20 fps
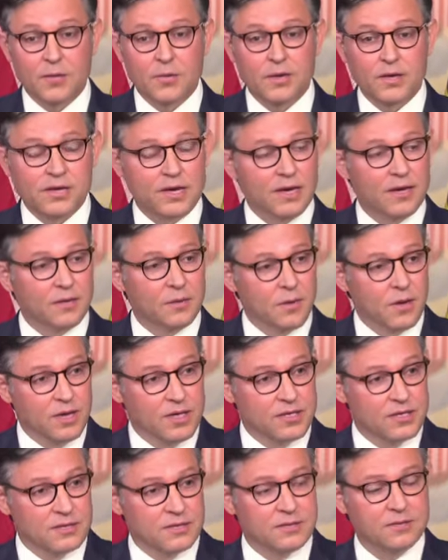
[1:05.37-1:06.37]
They went down the
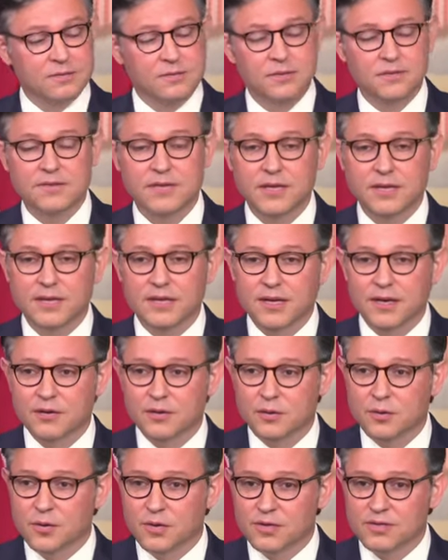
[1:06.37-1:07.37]
roster to find
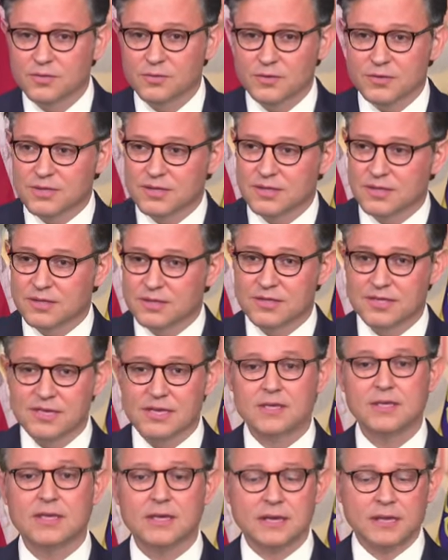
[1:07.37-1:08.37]
out who else would sit in the
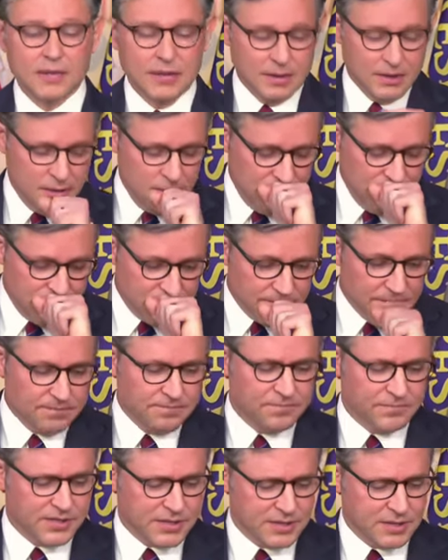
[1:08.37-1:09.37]
seat.
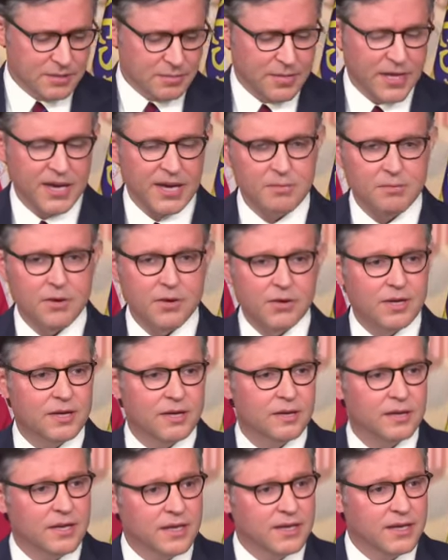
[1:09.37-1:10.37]
Senator Patty
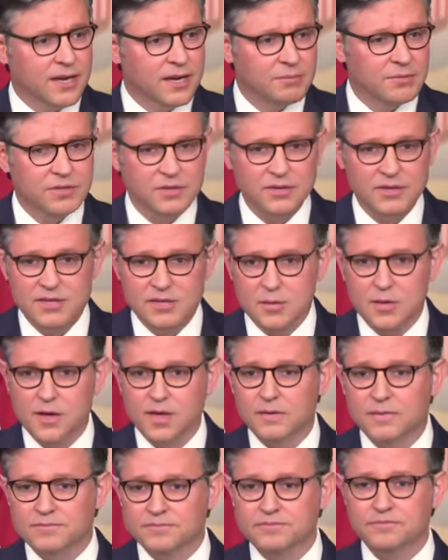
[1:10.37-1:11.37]
Murray declined the opportunity
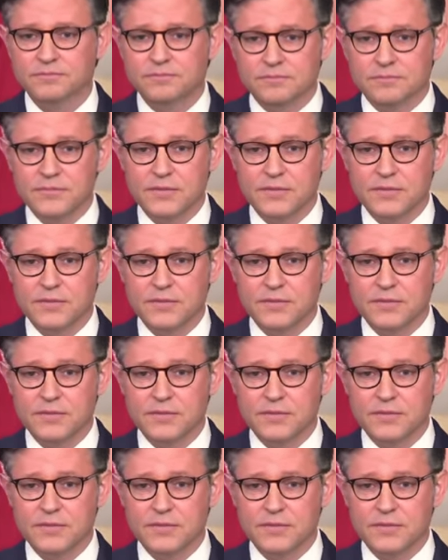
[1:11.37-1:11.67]
as well.